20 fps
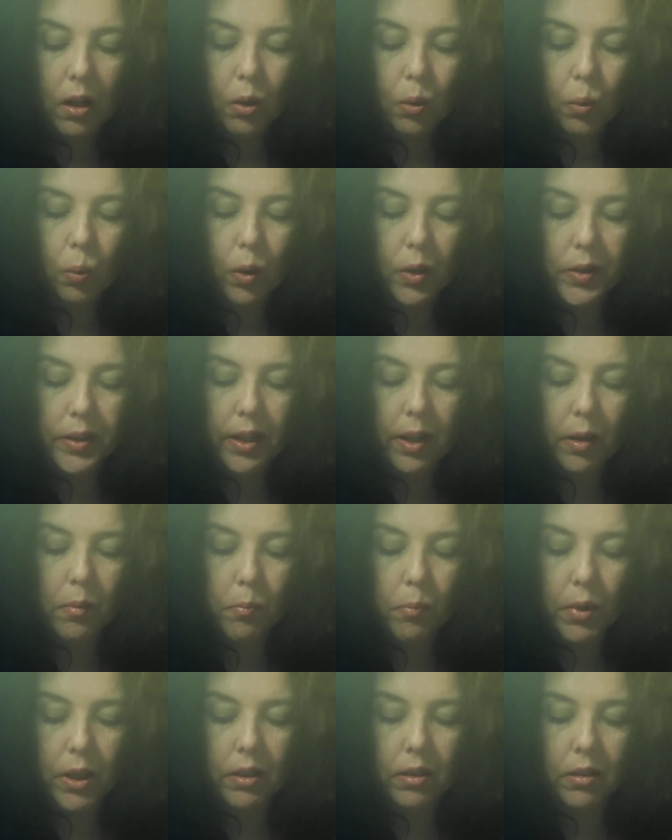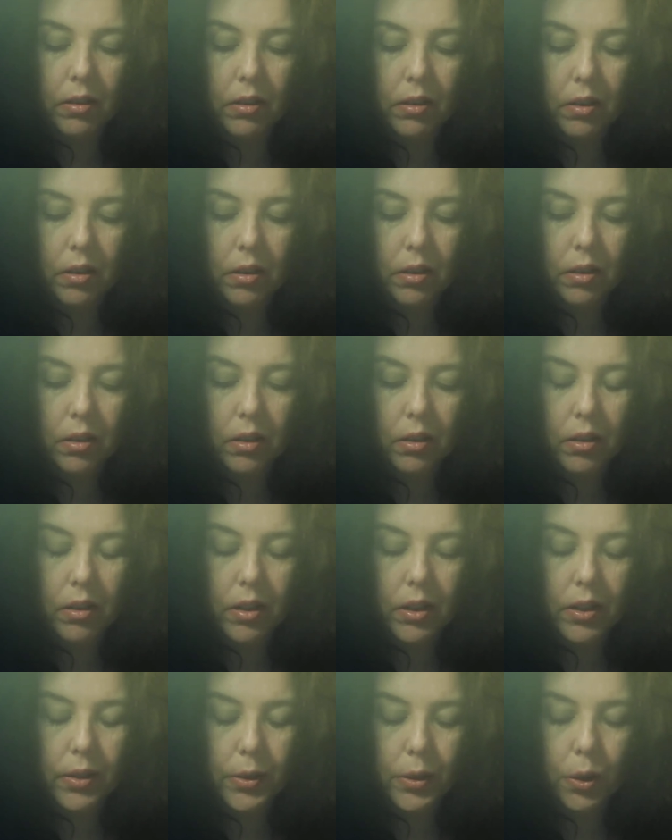Resentment
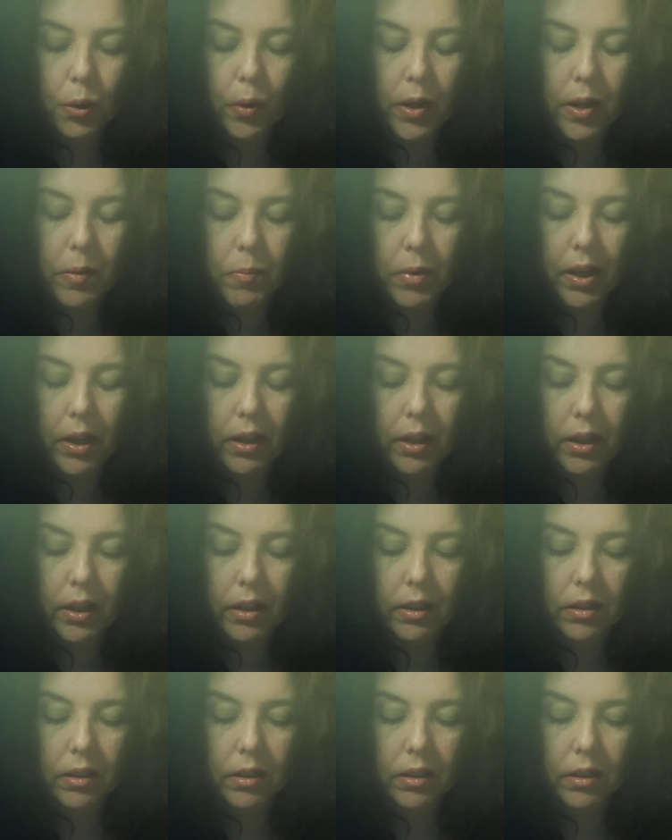is creeping in.